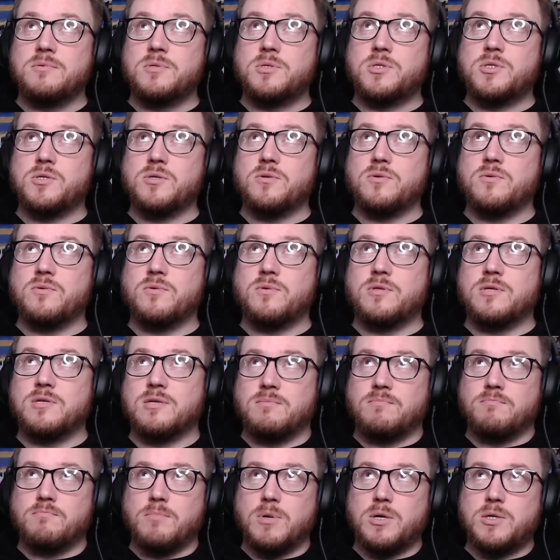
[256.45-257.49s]
to the
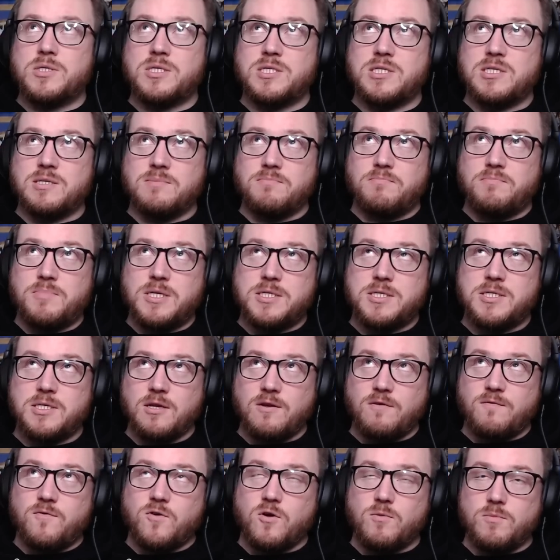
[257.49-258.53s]
most
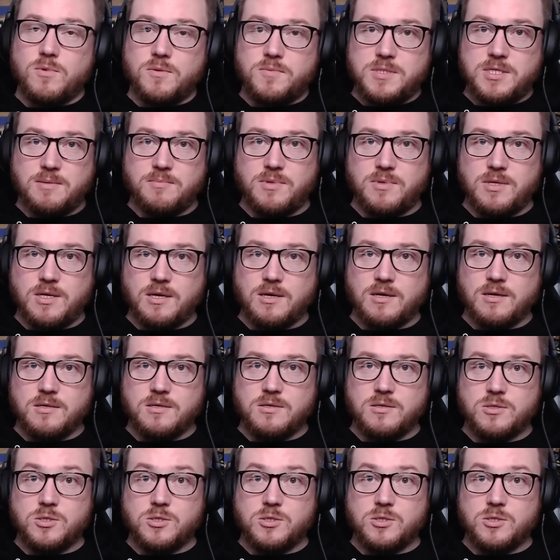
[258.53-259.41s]
simplistic form of something